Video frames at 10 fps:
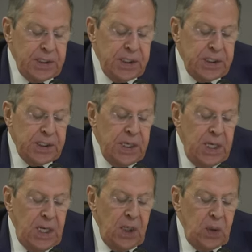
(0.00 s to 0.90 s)

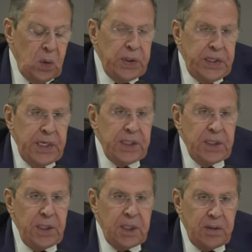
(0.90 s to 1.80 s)
possibly
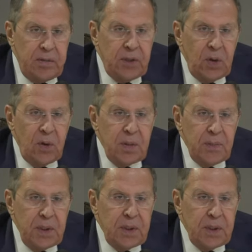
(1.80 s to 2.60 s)
Swedish troops we heard,